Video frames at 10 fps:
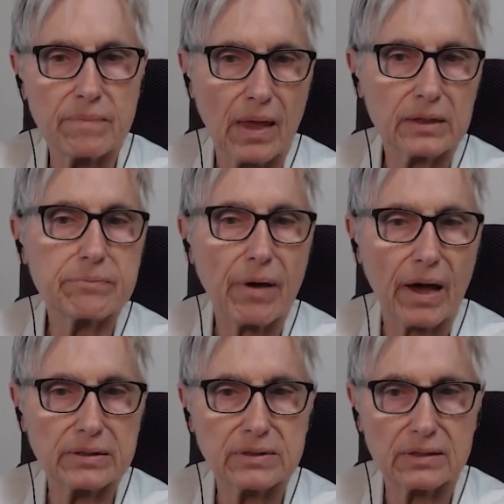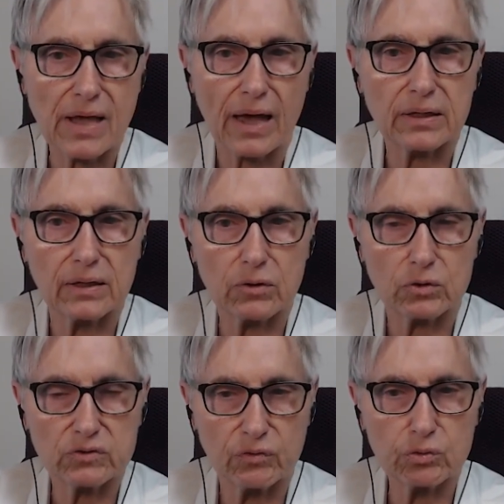antibodies attacking
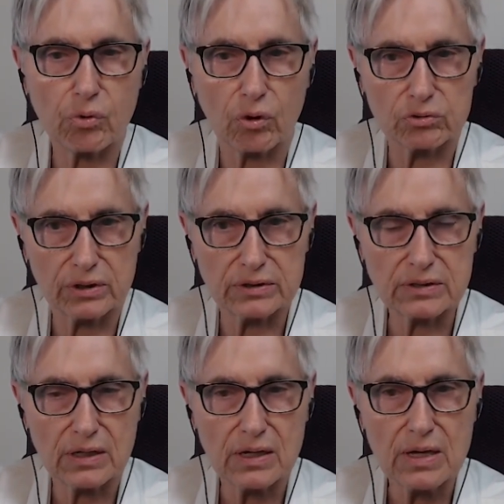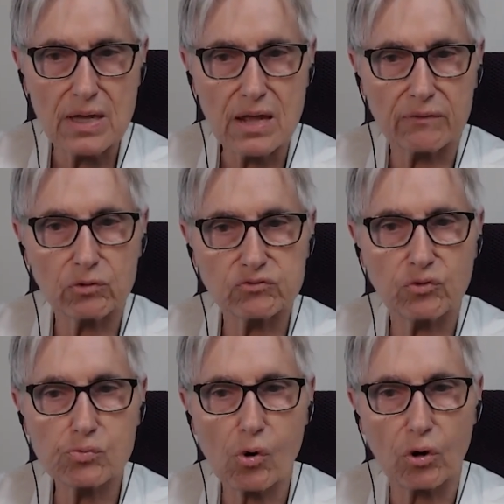those food proteins. And if those
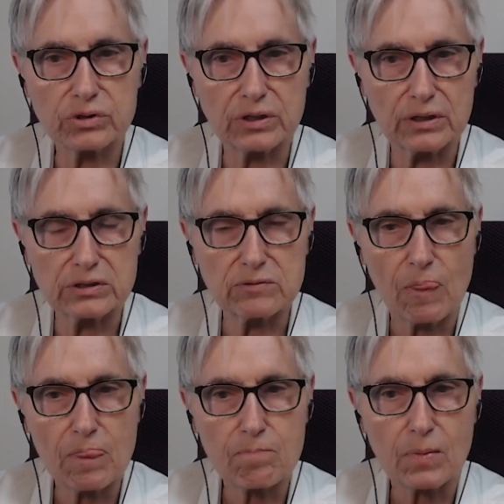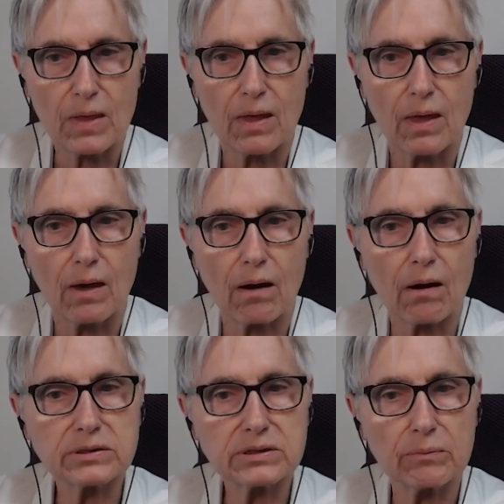food proteins
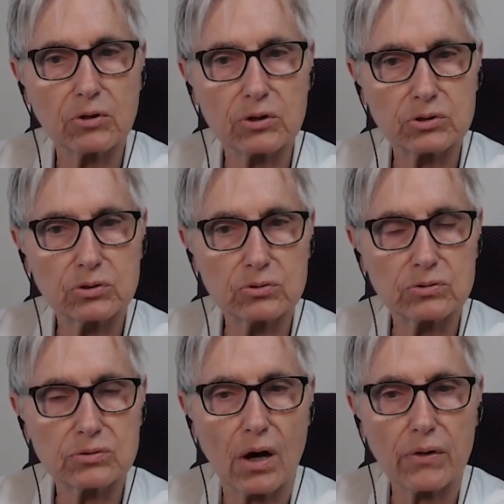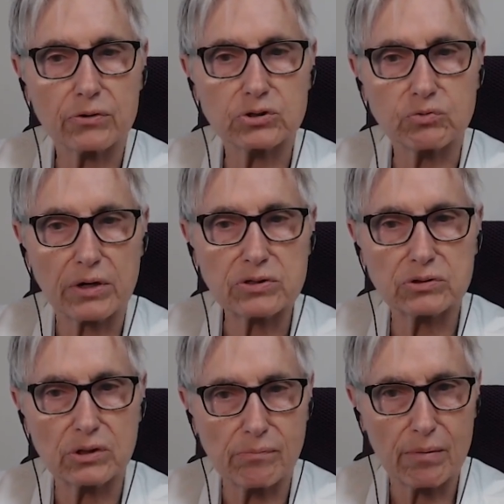are similar to other
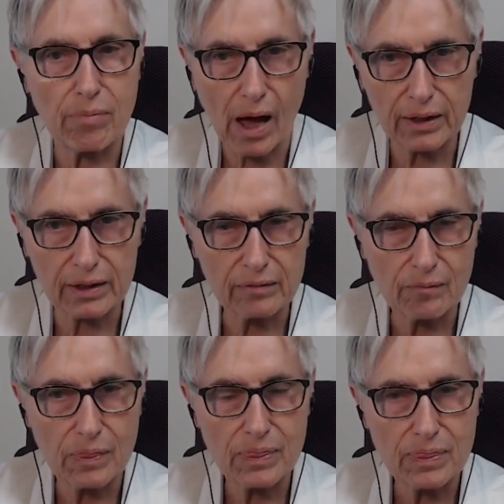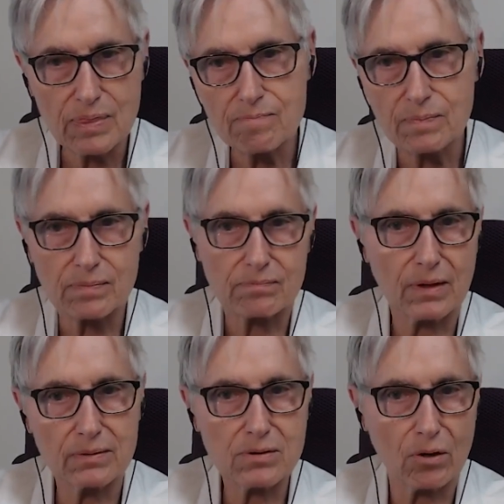structures in my body,
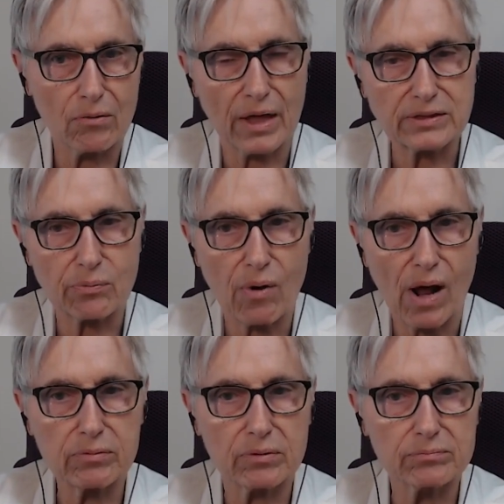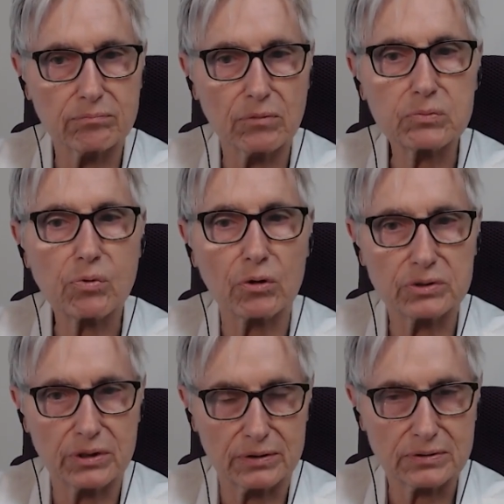then that's a problem. Milk
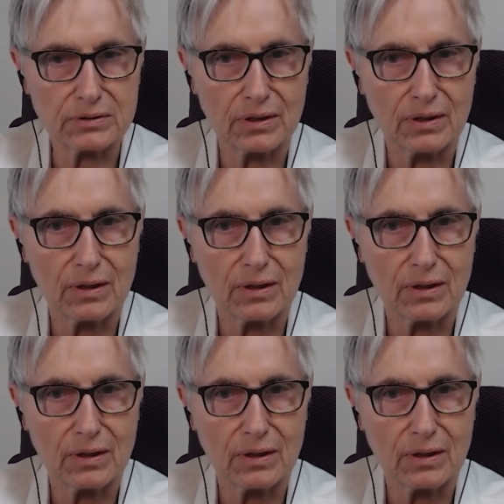proteins